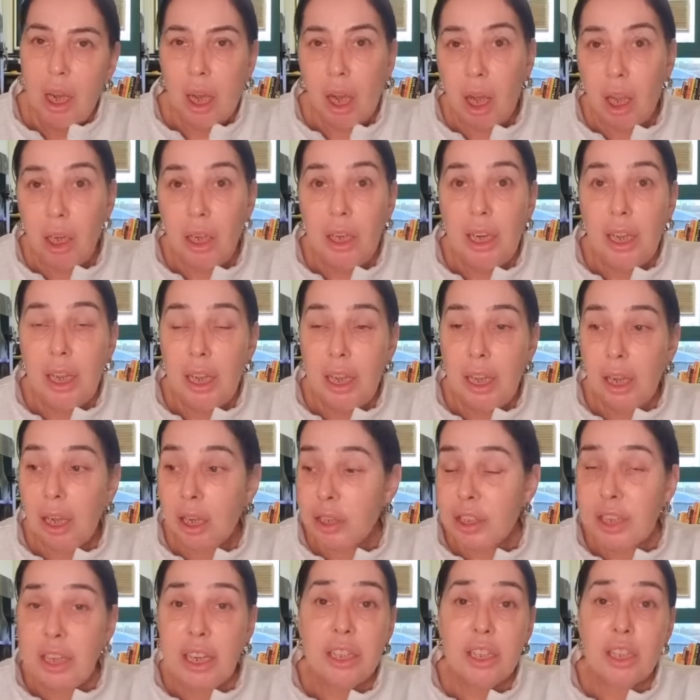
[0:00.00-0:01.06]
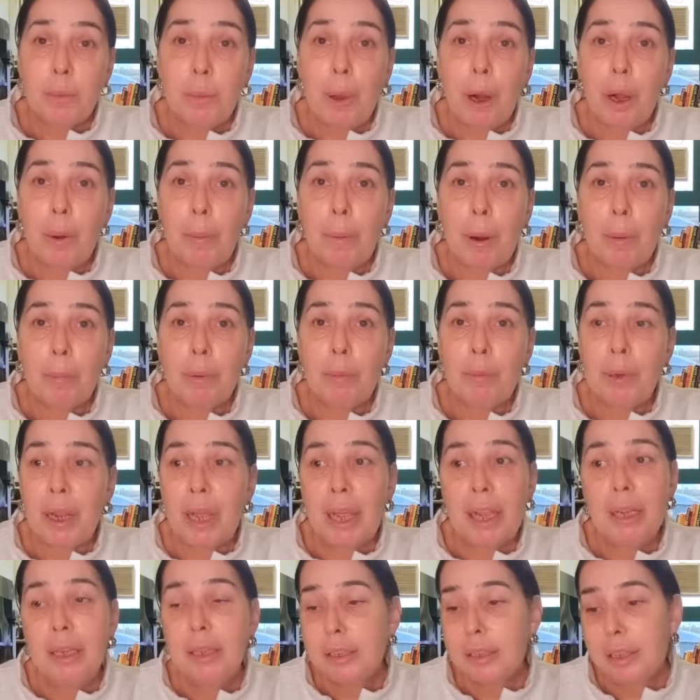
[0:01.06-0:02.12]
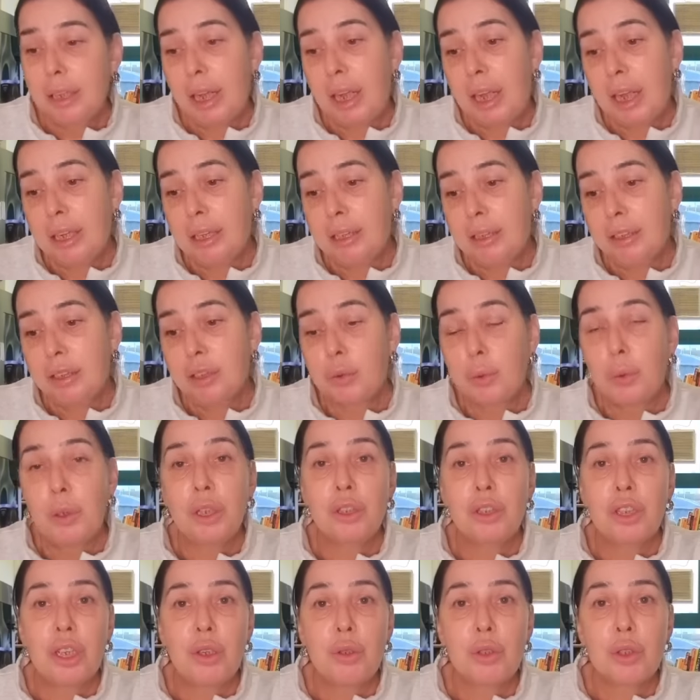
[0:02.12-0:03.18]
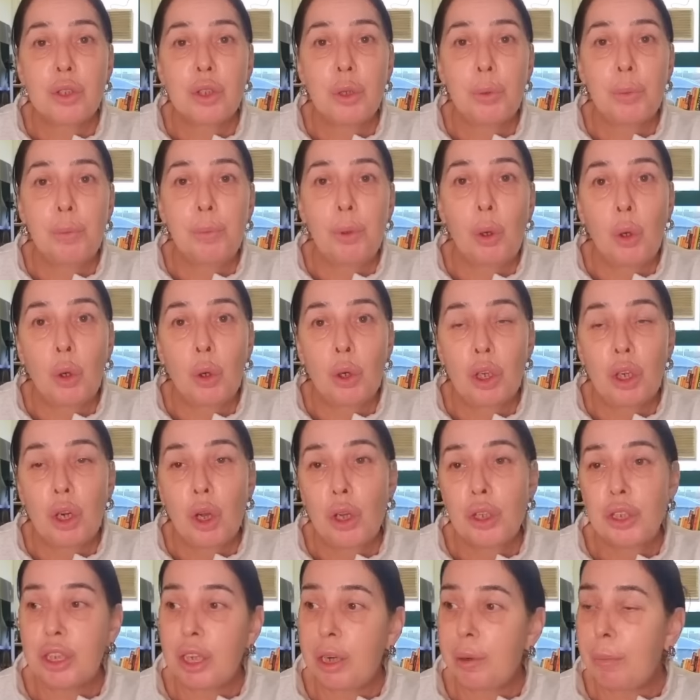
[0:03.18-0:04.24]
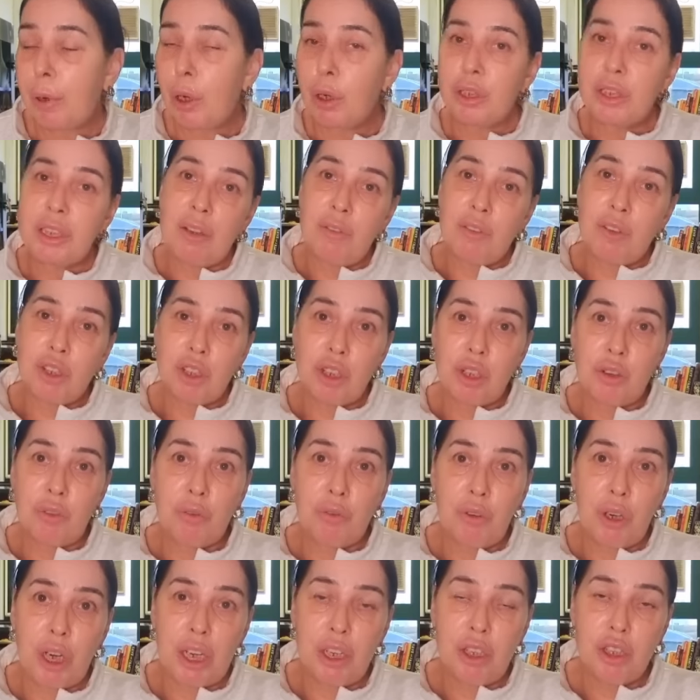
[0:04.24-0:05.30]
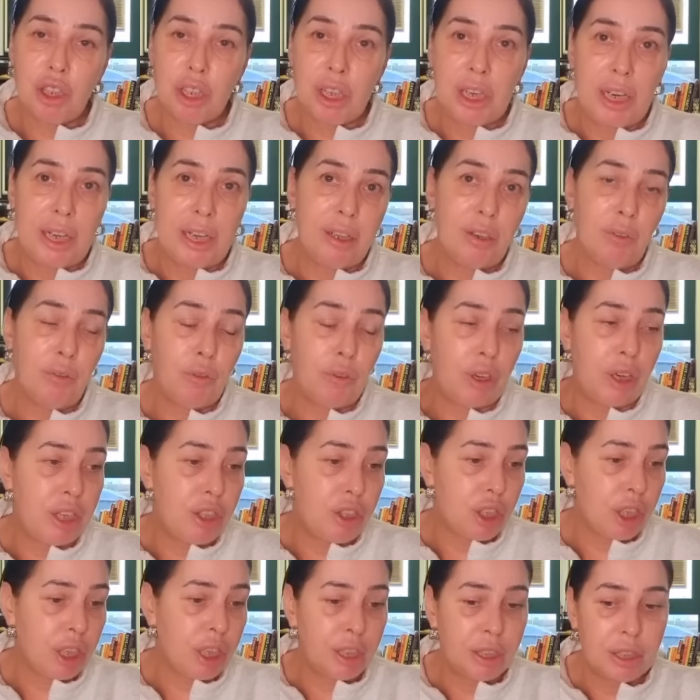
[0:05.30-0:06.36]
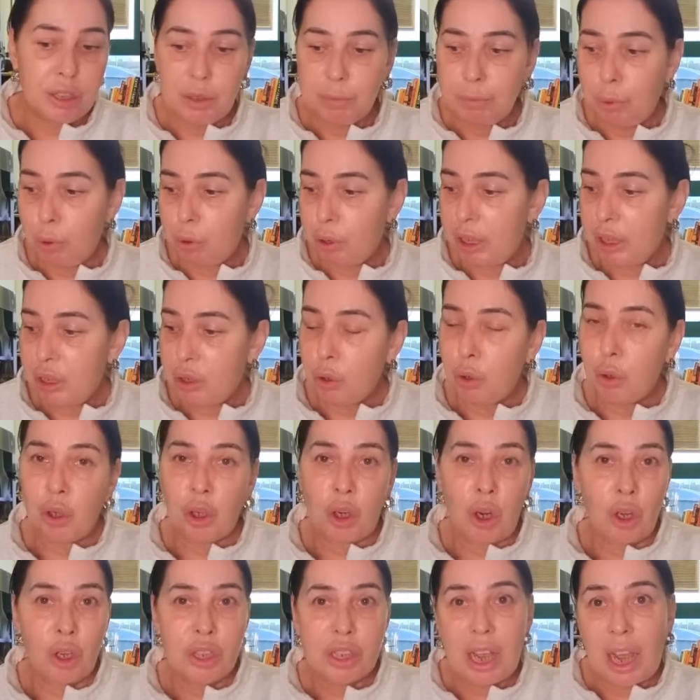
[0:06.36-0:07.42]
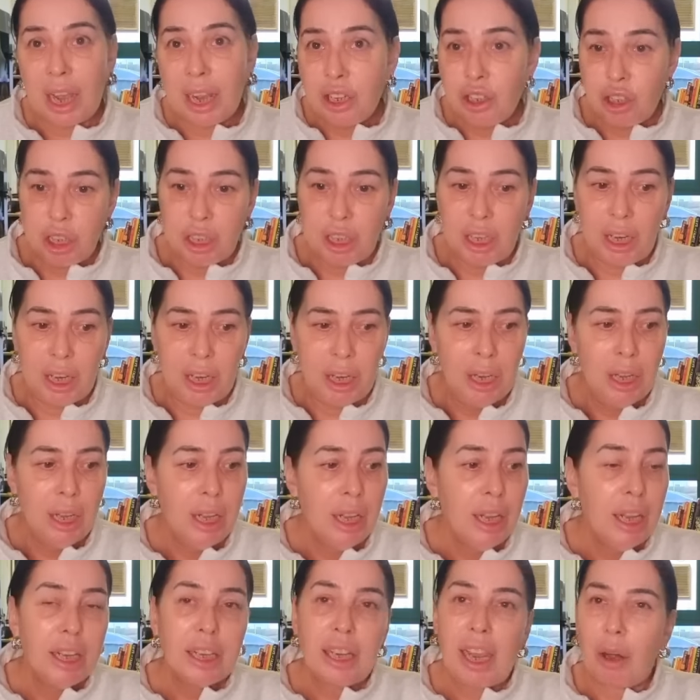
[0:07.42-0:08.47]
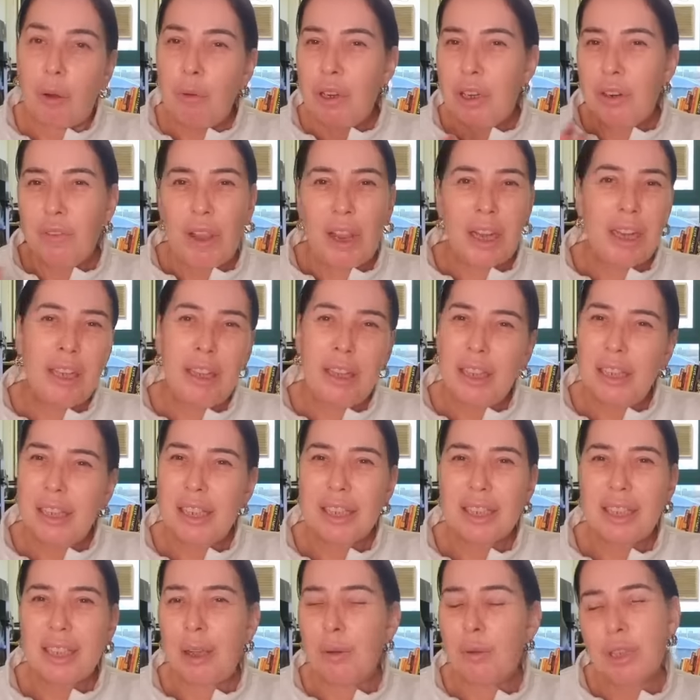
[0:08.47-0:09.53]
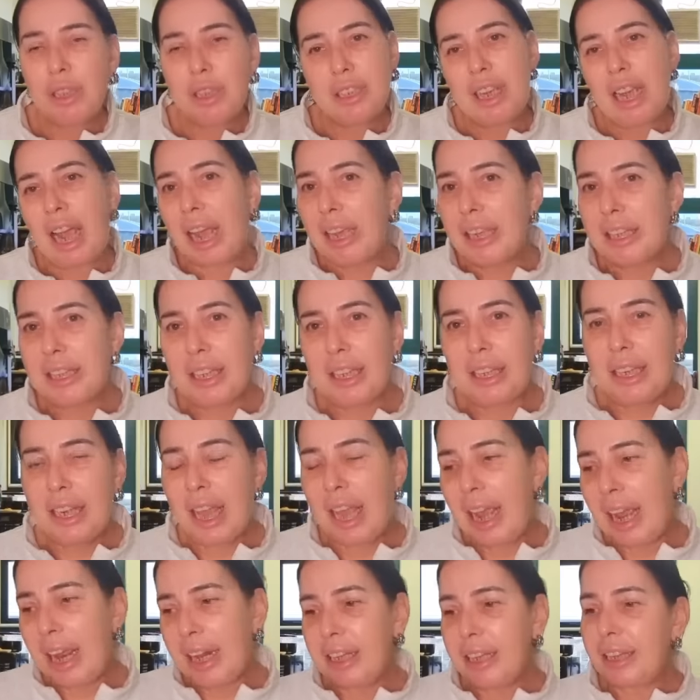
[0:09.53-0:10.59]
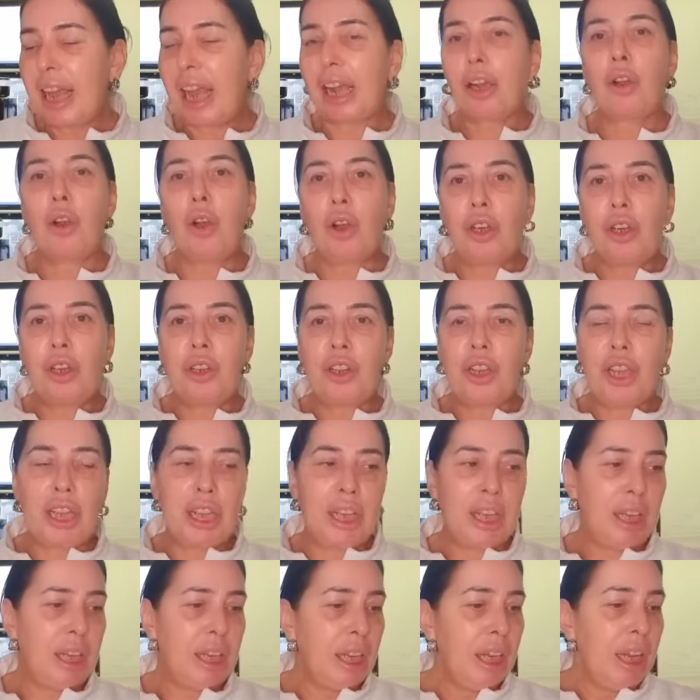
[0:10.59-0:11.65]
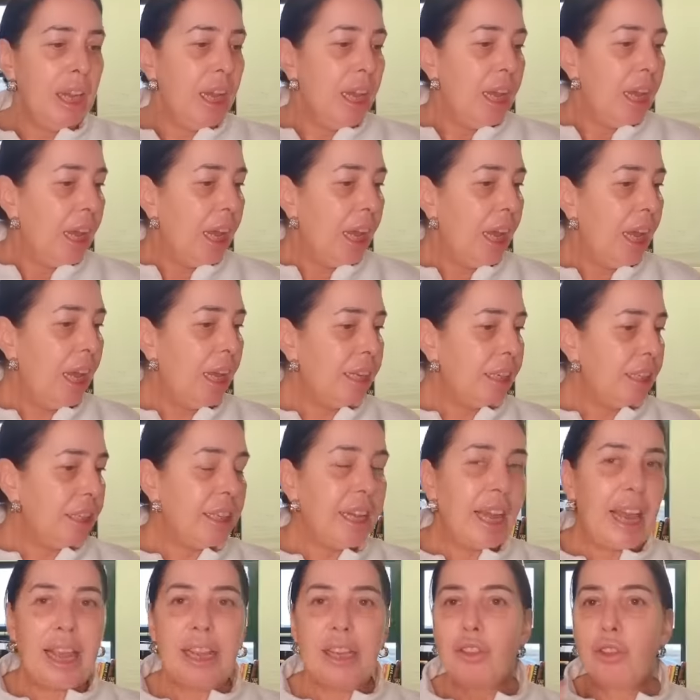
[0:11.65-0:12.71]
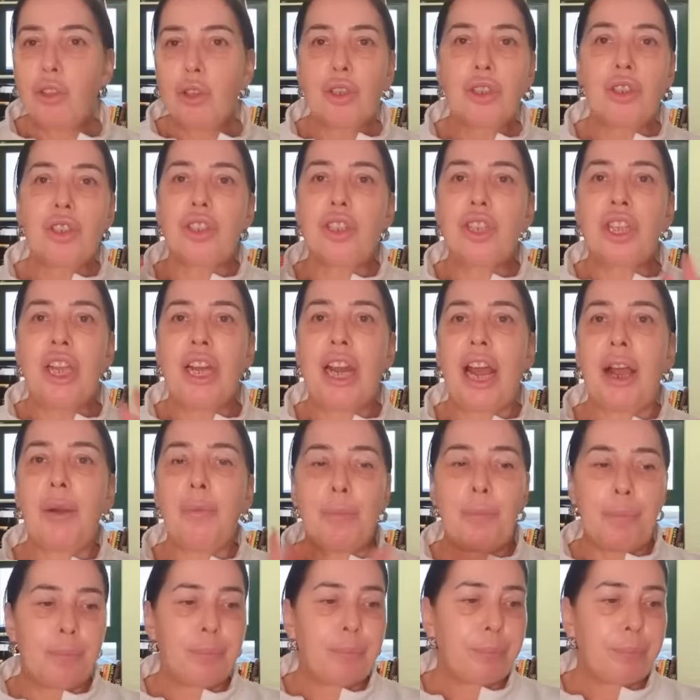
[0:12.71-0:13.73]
I'll see you tomorrow probably, and we'll do some organising. I might even do the fridge, clean the fridge and put this organisation in, get rid of anything that's out of date in there, that kind of thing. And yeah, just, you know,